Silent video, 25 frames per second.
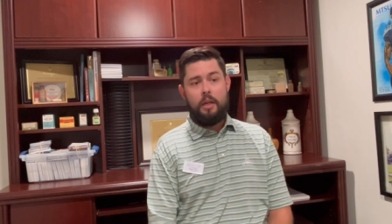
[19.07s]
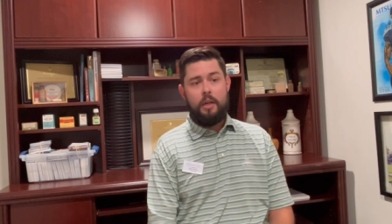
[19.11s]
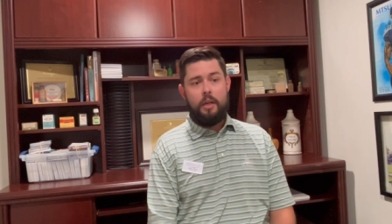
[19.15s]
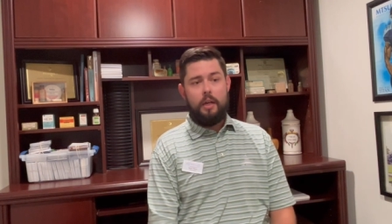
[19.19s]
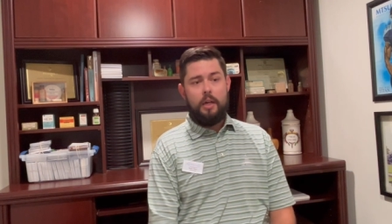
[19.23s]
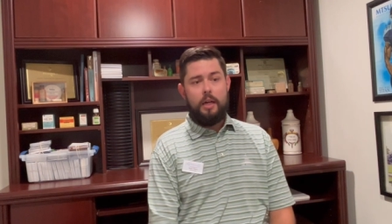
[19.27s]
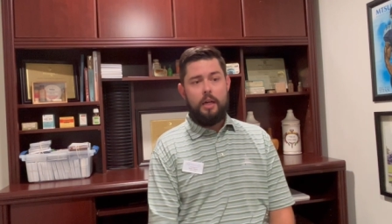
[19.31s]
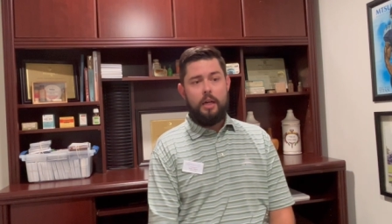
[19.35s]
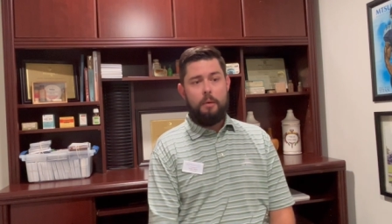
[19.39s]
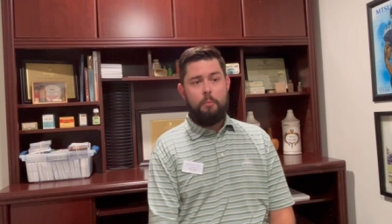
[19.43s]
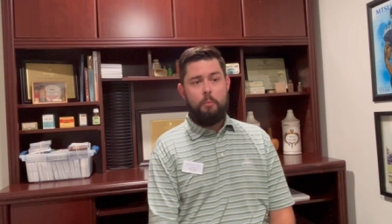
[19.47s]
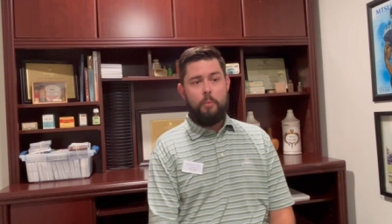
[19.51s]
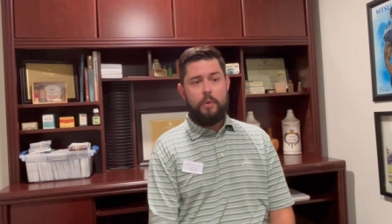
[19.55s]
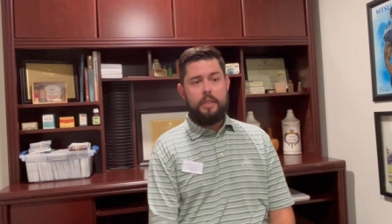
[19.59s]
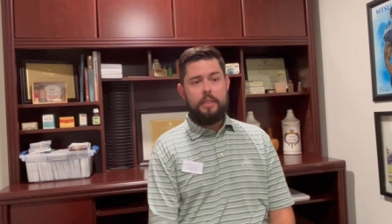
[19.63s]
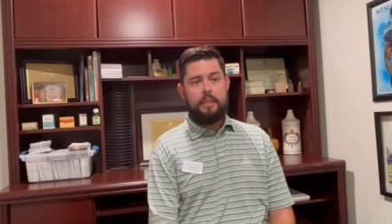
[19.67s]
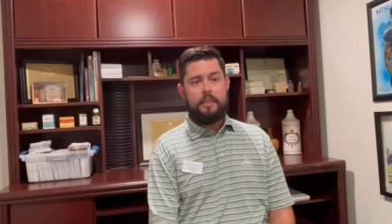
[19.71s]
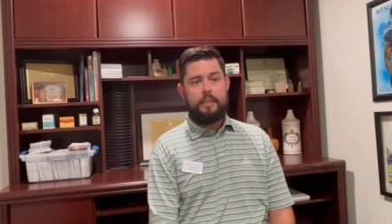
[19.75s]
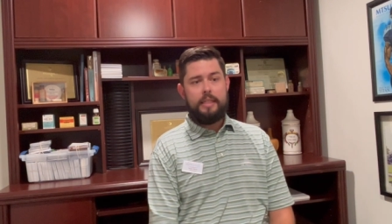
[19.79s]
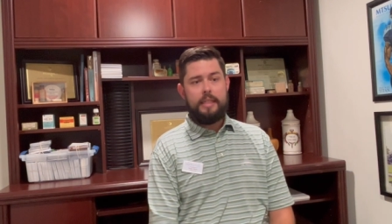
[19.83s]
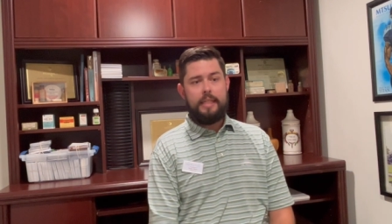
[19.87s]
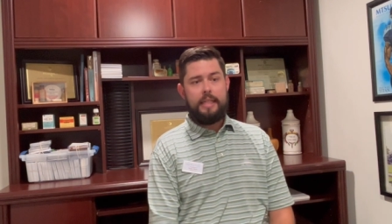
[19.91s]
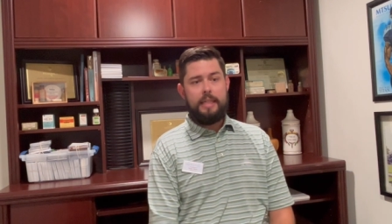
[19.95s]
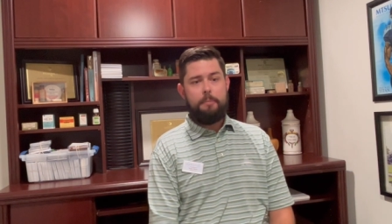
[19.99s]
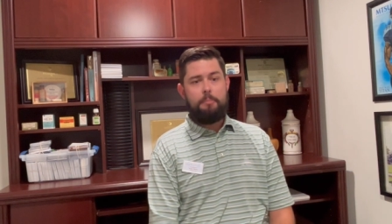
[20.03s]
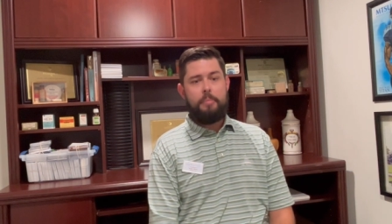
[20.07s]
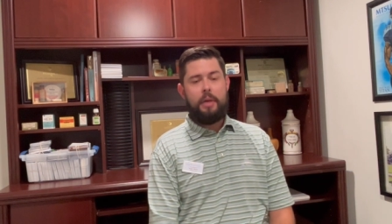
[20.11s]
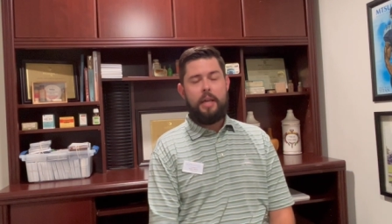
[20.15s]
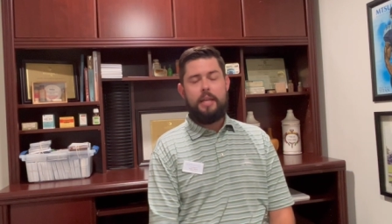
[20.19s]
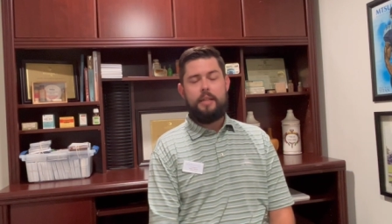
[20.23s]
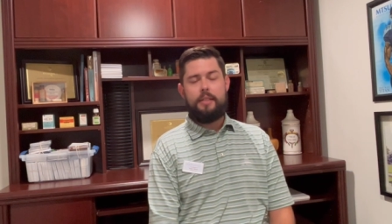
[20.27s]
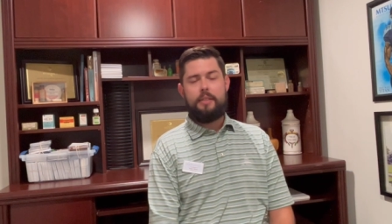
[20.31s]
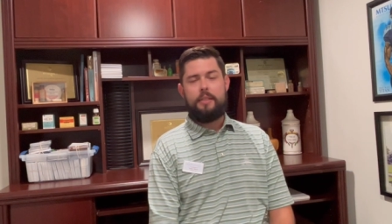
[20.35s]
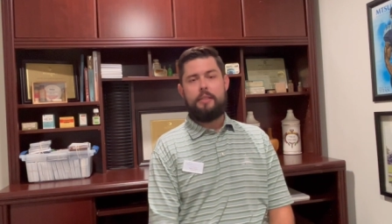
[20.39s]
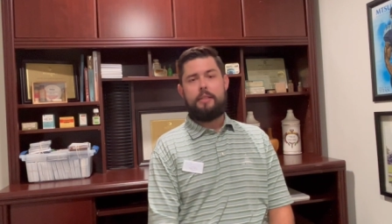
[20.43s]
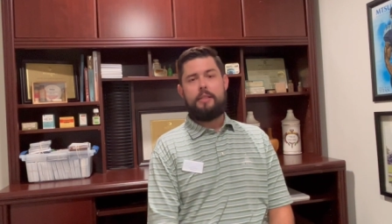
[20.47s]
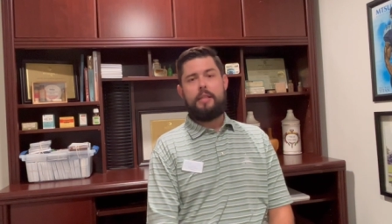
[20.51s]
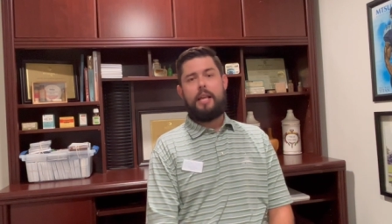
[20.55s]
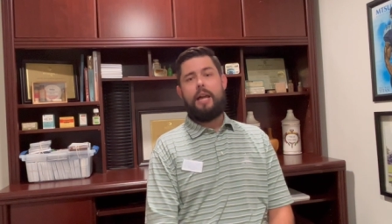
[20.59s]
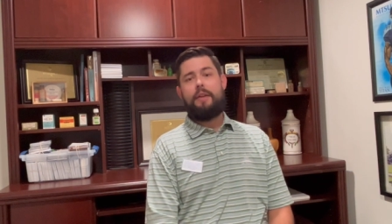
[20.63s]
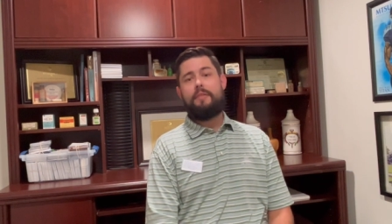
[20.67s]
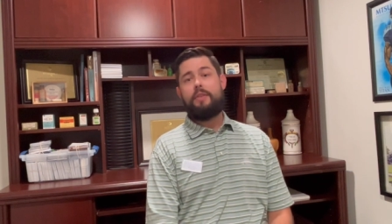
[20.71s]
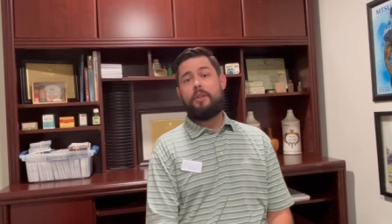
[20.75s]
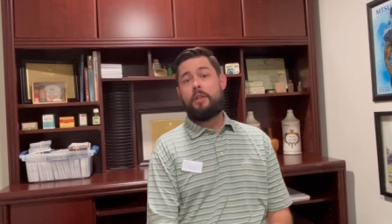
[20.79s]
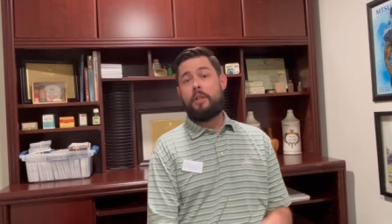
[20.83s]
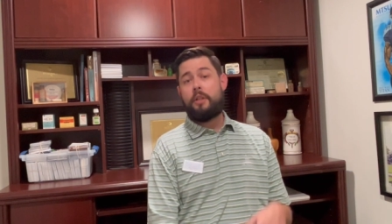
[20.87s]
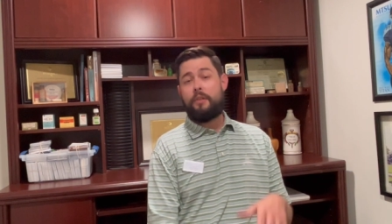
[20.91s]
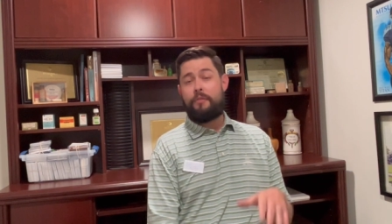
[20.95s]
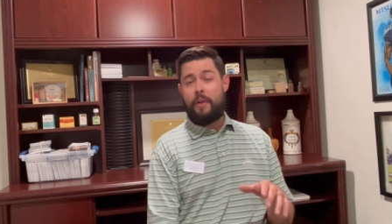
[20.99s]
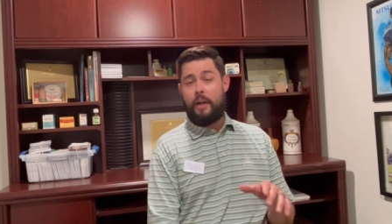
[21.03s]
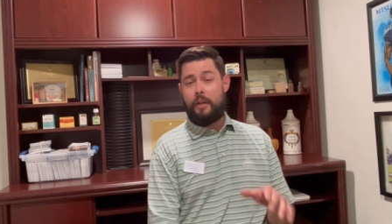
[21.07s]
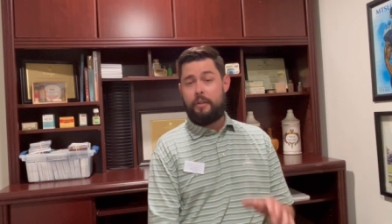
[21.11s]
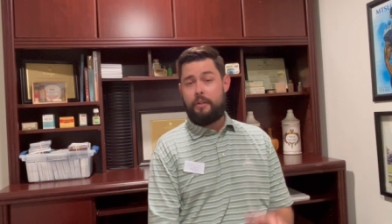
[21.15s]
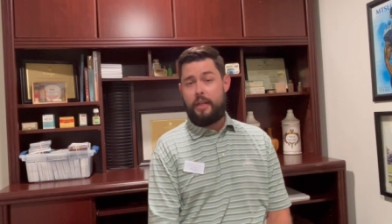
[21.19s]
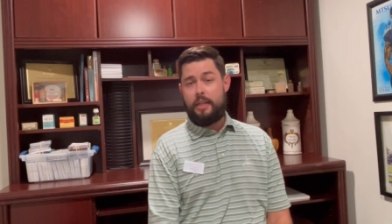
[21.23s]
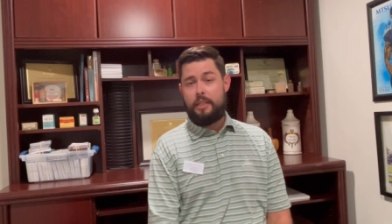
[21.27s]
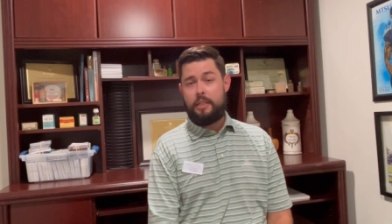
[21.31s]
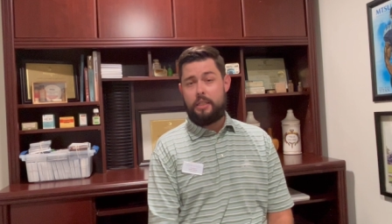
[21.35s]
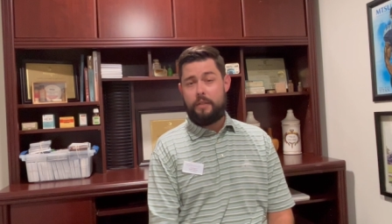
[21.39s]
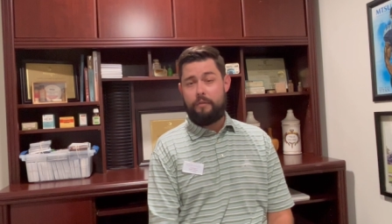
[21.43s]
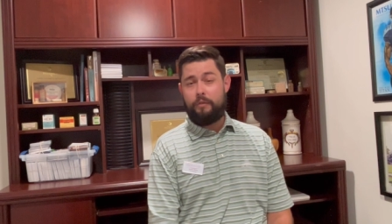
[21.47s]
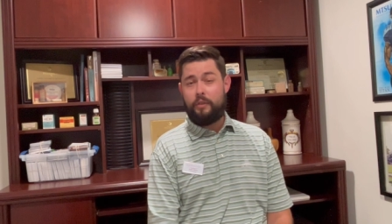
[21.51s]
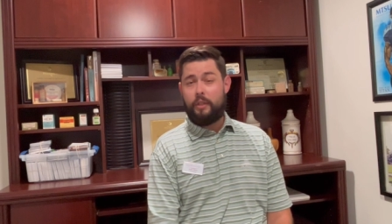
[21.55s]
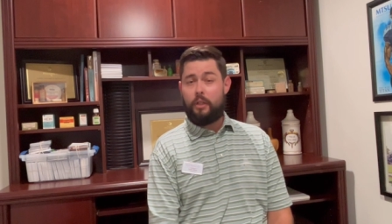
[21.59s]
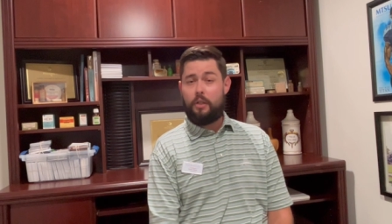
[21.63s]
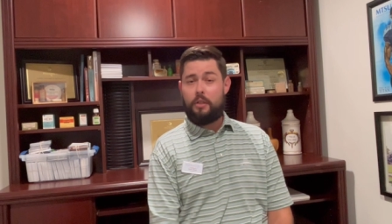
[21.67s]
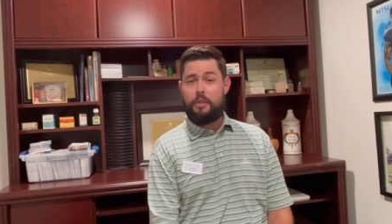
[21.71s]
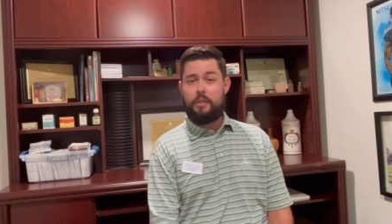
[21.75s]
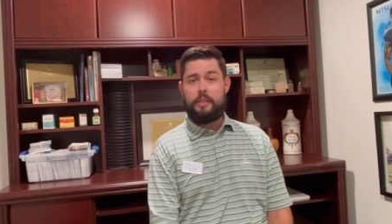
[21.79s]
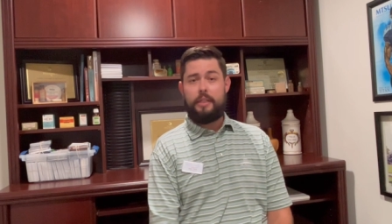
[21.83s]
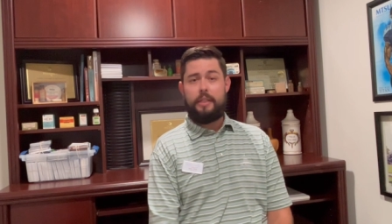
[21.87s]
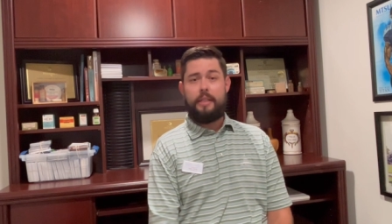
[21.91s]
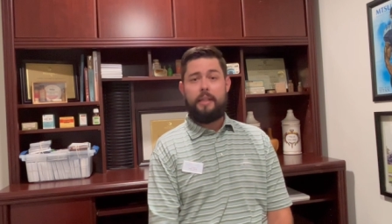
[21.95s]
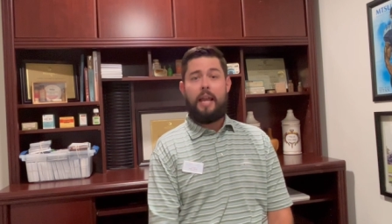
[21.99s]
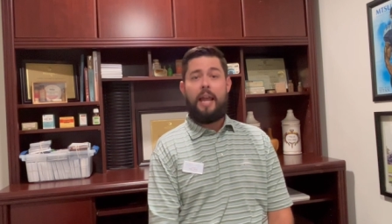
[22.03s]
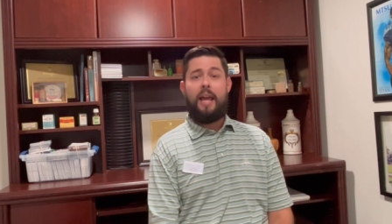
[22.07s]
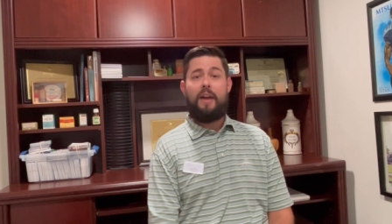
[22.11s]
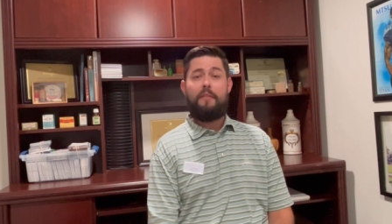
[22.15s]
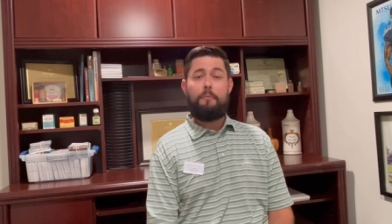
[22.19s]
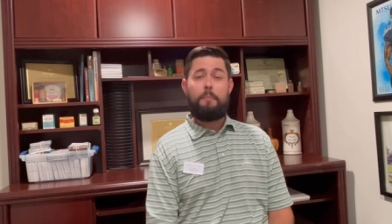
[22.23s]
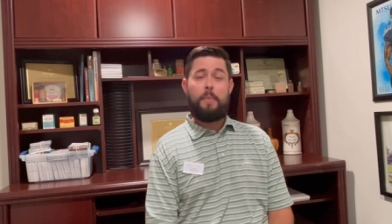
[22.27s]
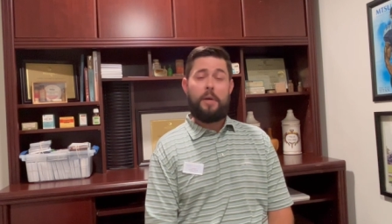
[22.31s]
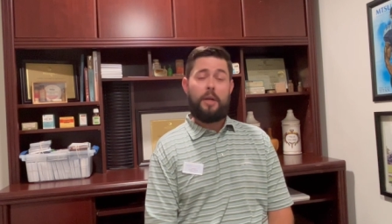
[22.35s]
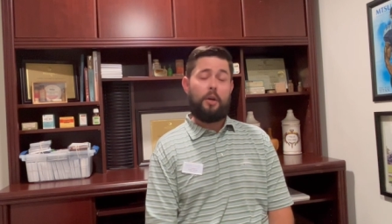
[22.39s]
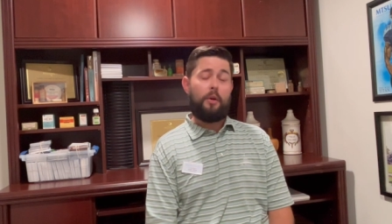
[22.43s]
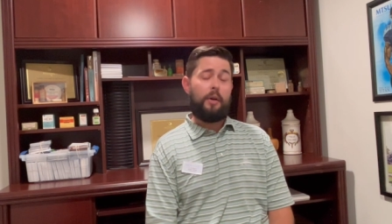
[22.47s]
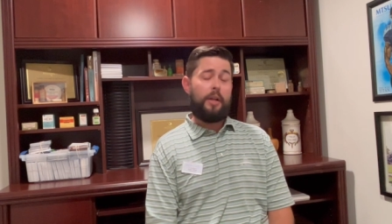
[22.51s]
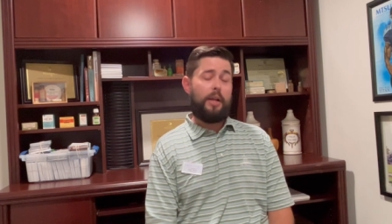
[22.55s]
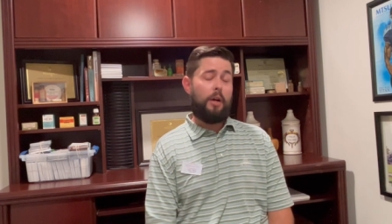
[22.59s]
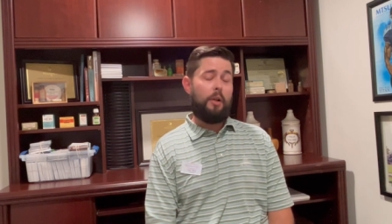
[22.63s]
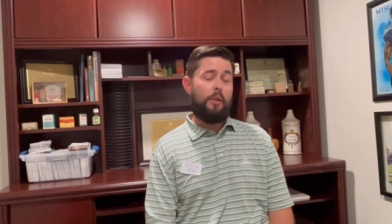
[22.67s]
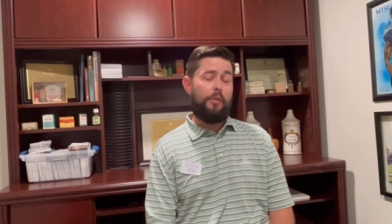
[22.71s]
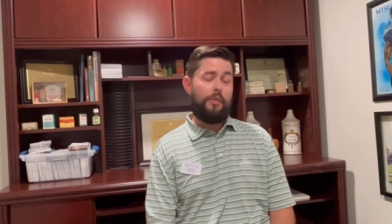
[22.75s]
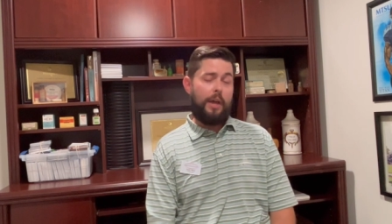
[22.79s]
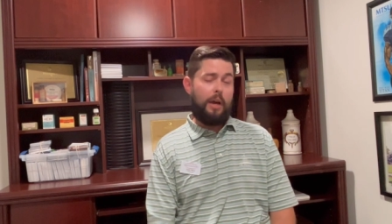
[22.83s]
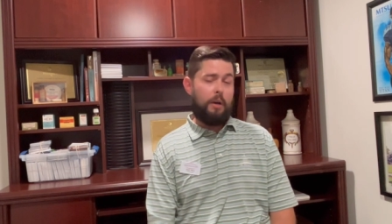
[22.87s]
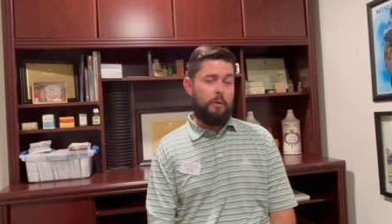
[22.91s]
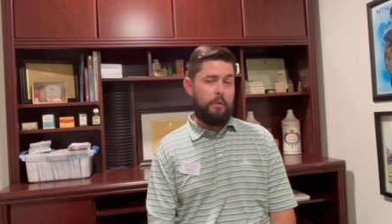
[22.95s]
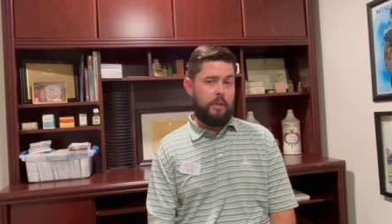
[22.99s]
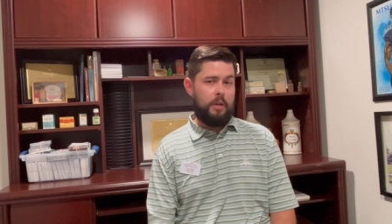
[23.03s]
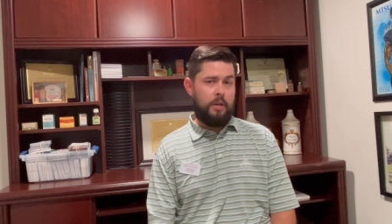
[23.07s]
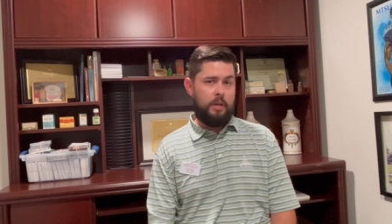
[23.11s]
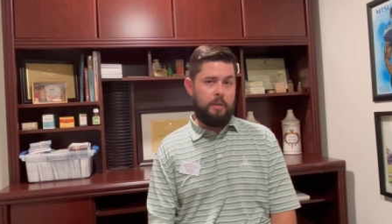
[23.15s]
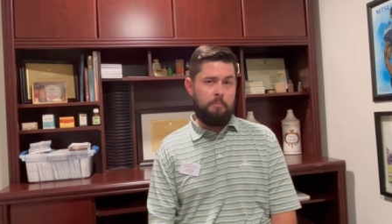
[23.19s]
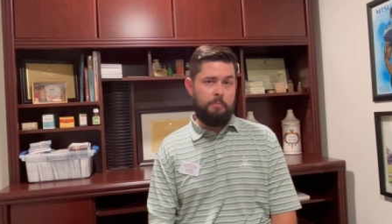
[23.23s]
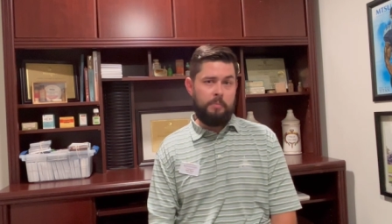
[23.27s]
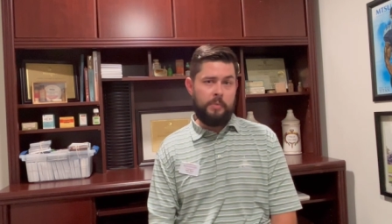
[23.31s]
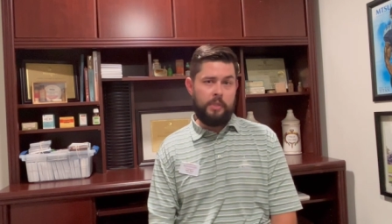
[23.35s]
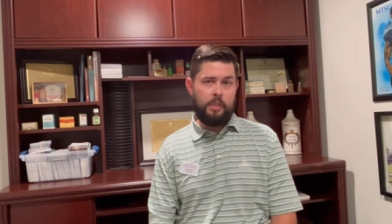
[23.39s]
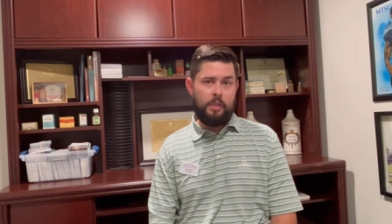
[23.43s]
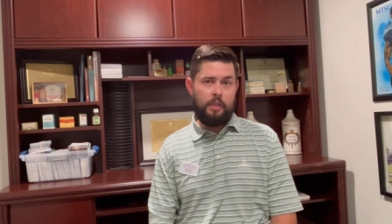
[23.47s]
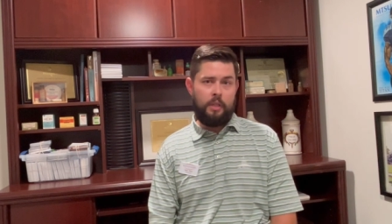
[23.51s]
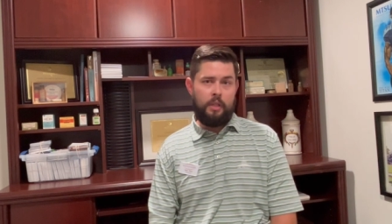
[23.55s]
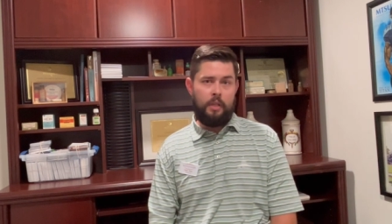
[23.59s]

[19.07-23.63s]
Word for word: Um, we see patients that have a good foundation of literacy have better health outcomes.